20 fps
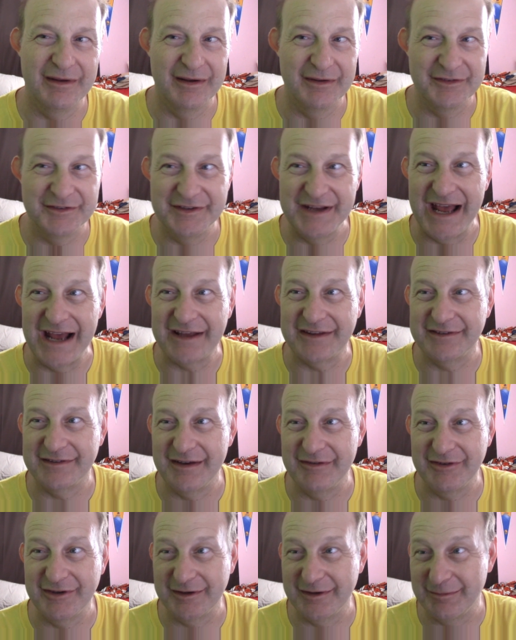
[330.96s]
Shax
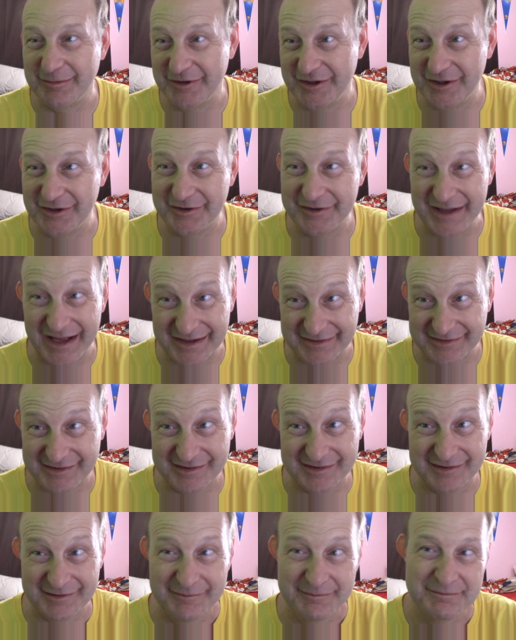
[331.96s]
having been killed last
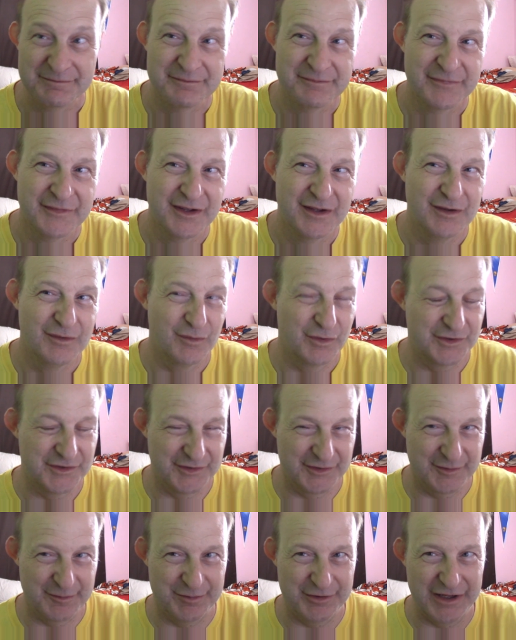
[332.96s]
season, which
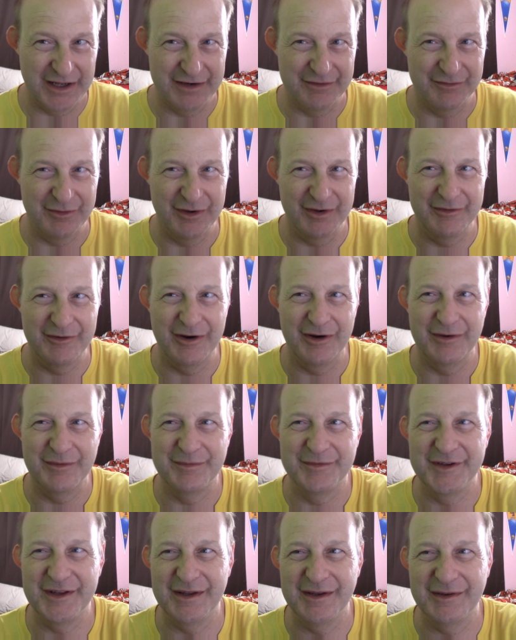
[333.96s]
is the plot of one of our
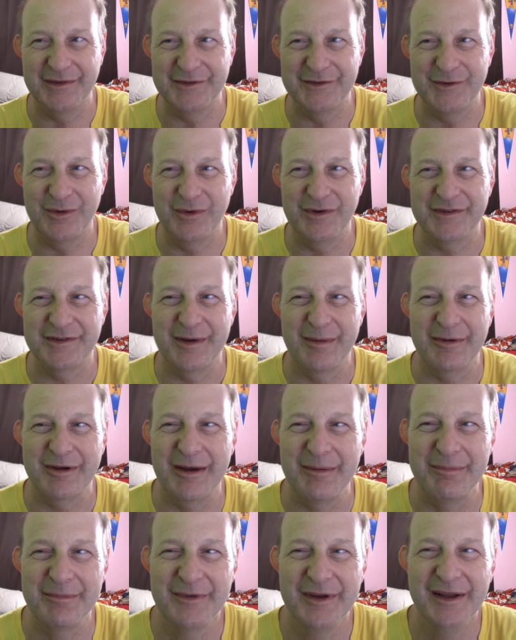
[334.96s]
Sillian stories
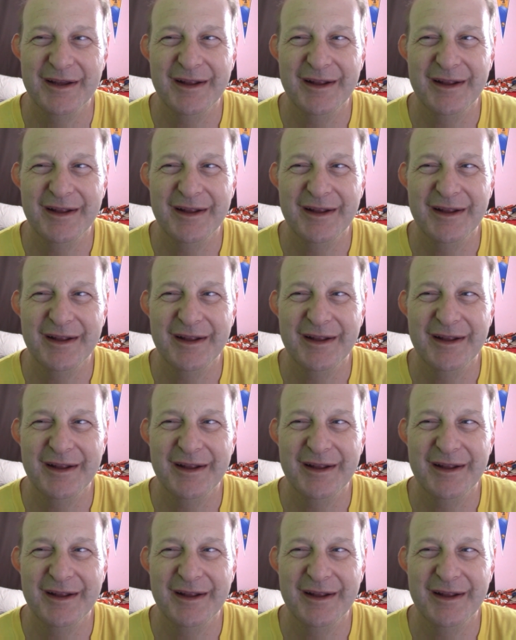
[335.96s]
coming up.